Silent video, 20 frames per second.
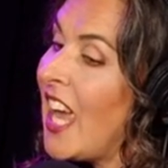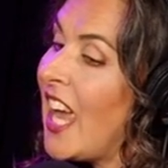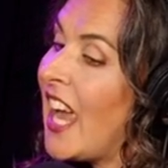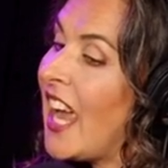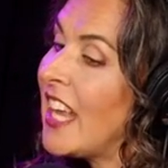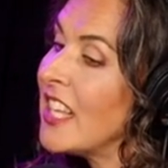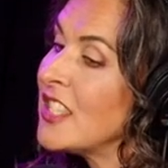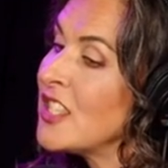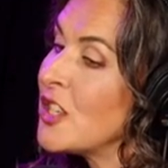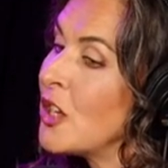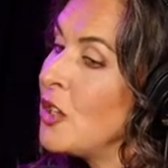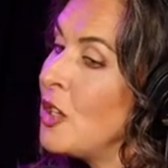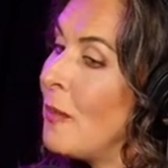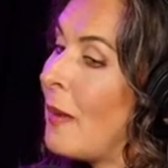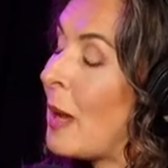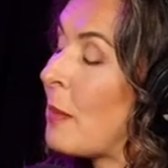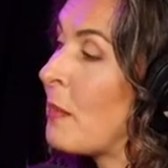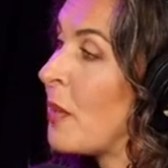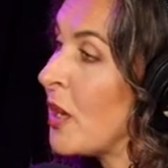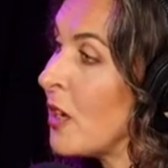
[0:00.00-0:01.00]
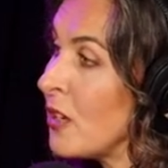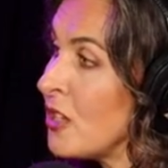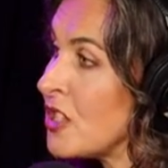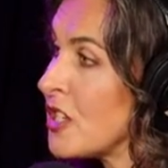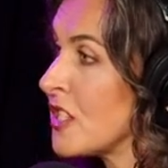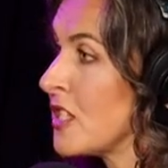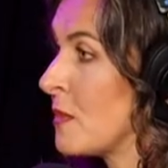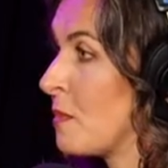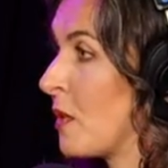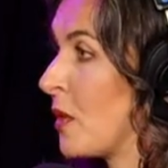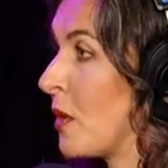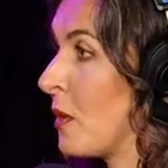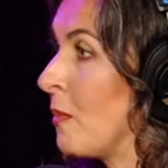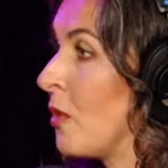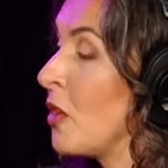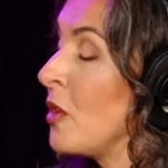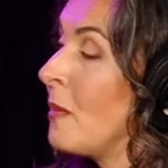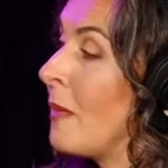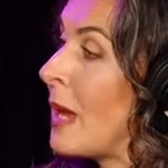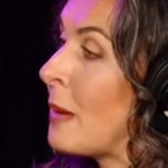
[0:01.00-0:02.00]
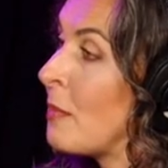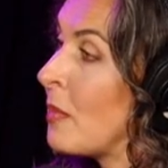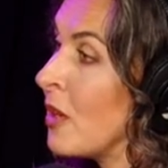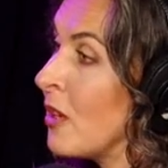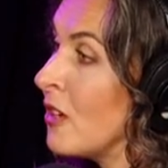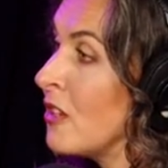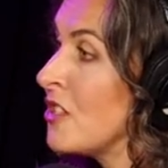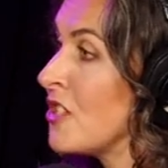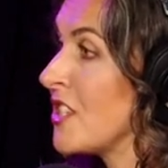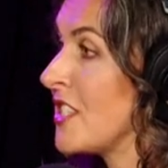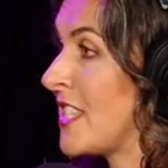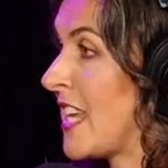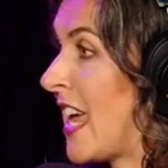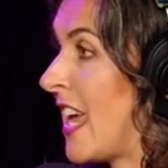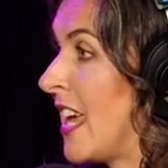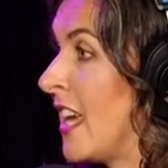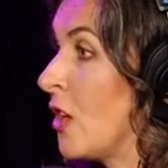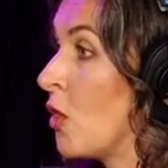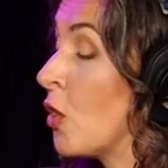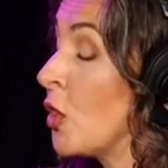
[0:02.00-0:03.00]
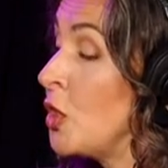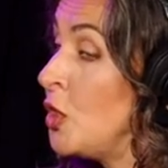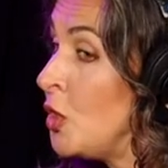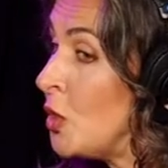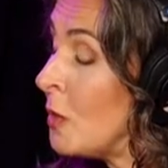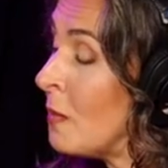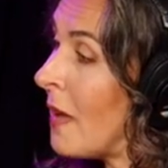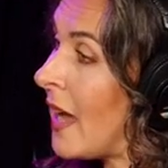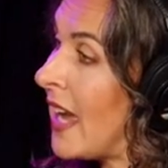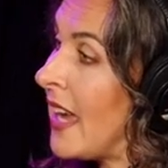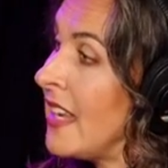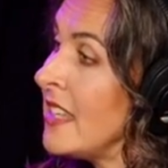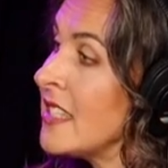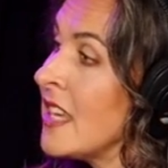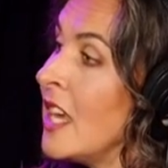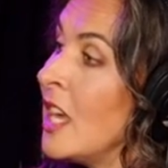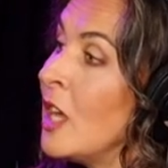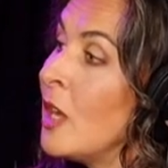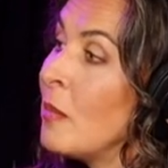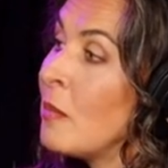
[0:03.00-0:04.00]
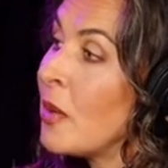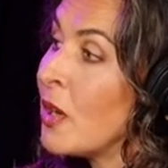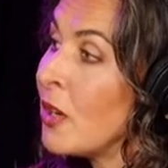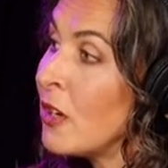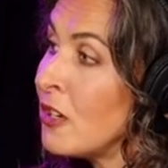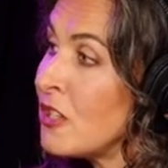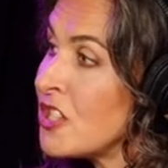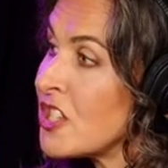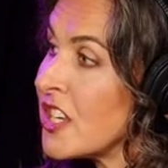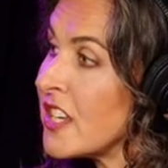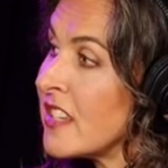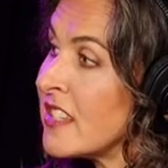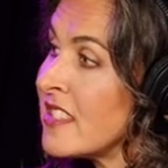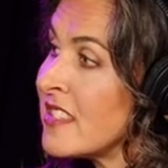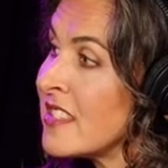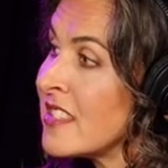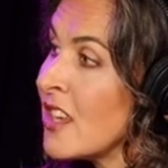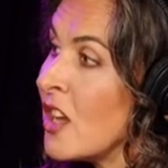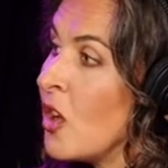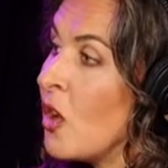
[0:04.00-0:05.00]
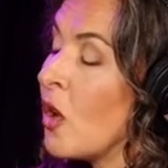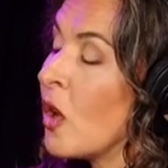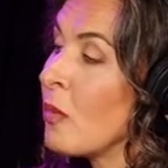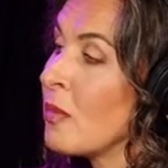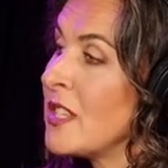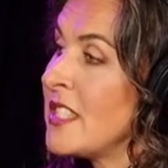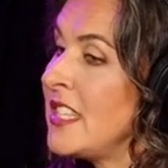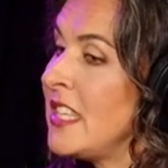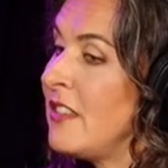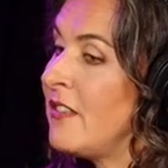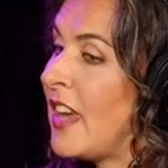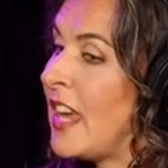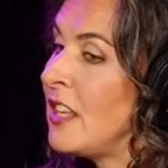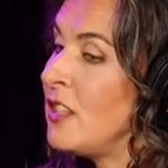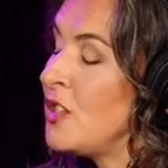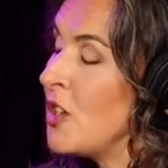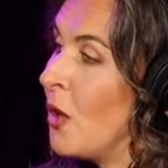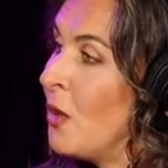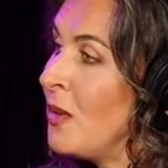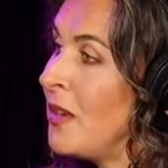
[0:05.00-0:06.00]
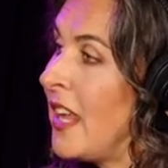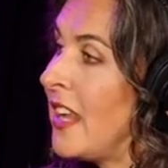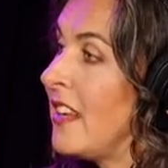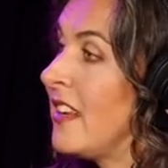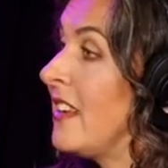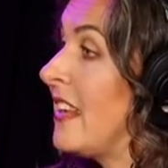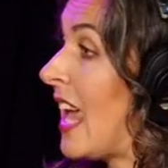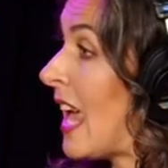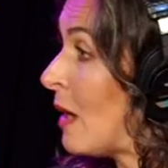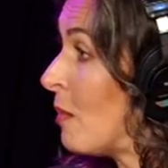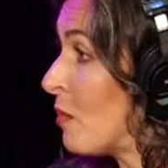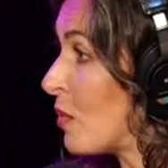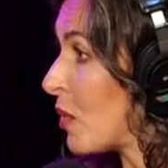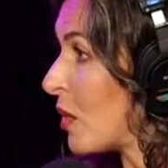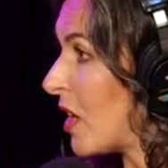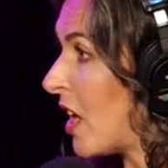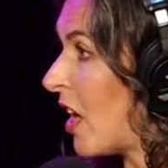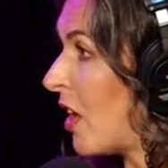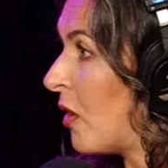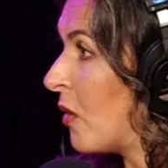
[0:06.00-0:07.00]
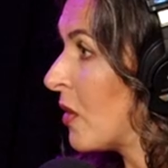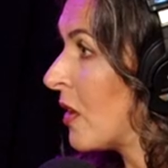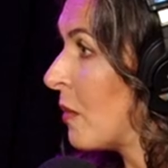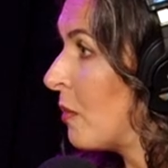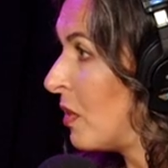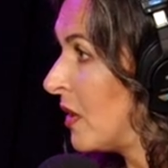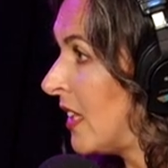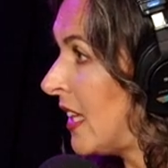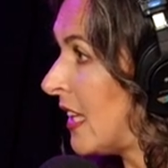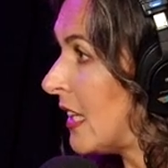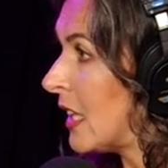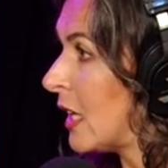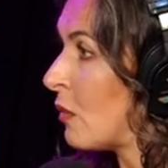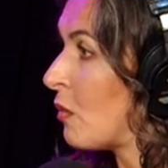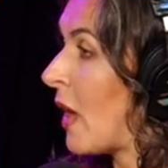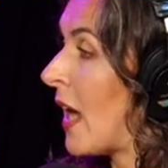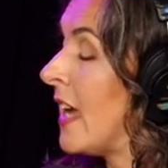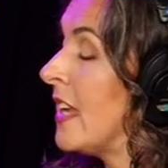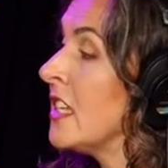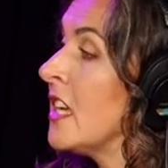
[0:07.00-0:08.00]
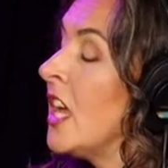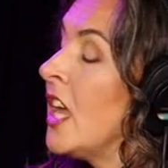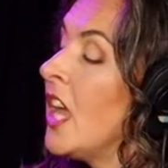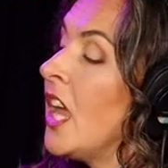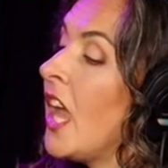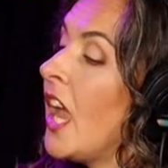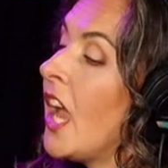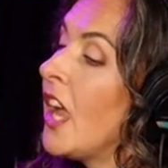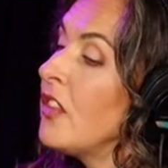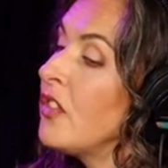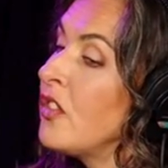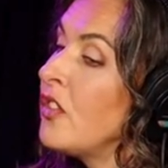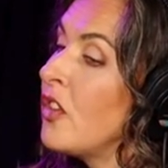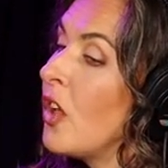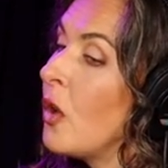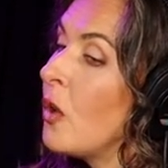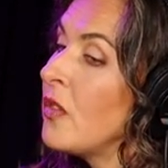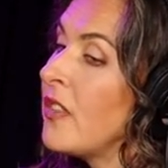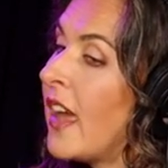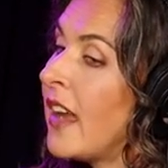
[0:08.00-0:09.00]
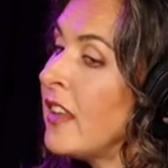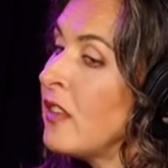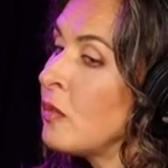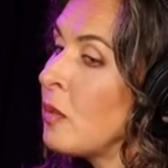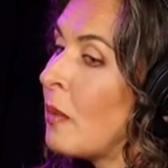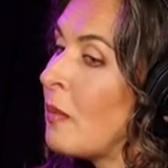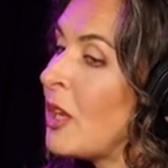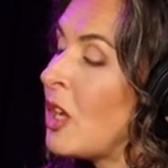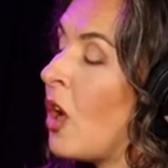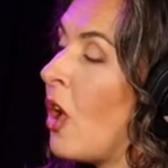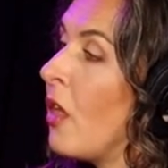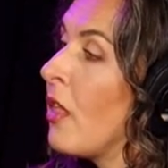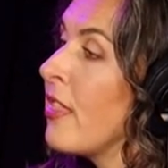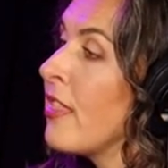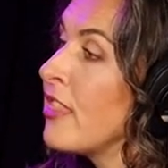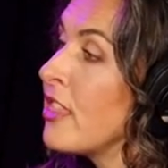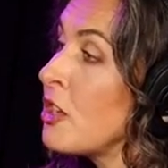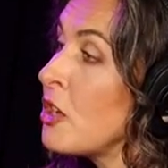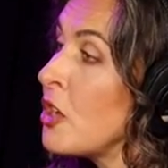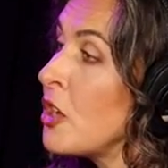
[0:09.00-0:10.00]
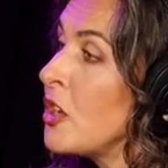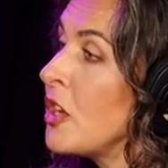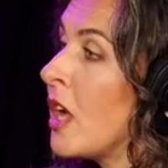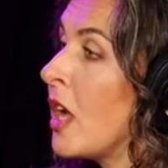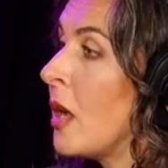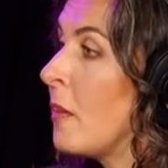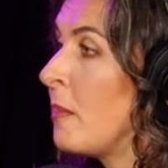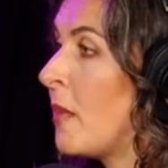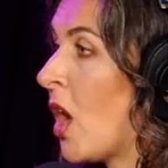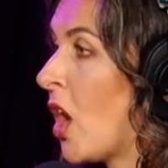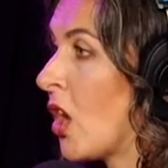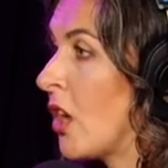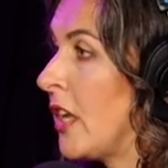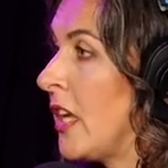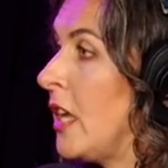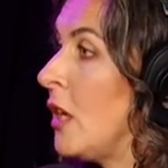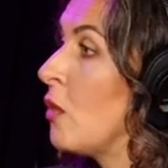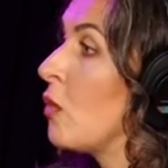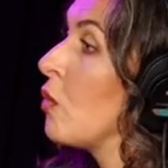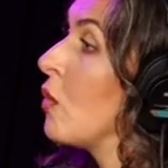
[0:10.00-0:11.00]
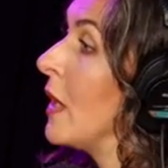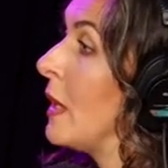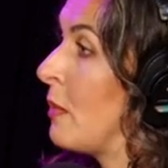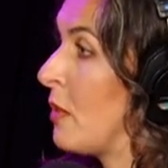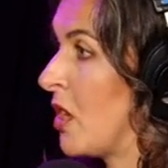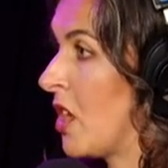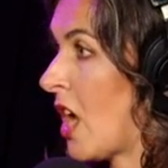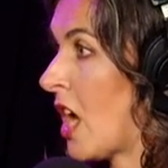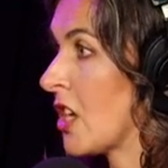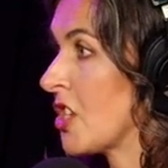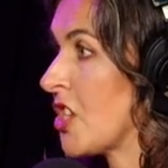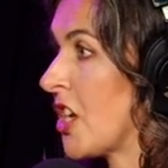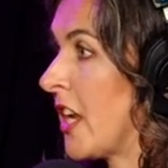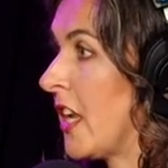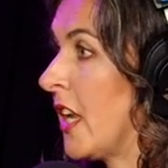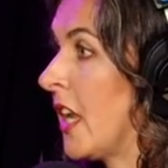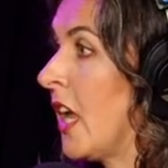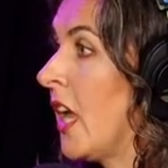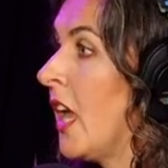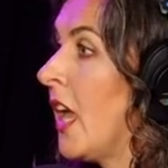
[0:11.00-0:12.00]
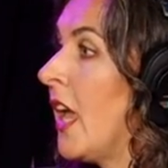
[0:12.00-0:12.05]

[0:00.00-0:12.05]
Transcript: And so you might purchase sperm or you might purchase egg or you might purchase or receive a donated embryo completely, right? And so that is what we call third party reproduction.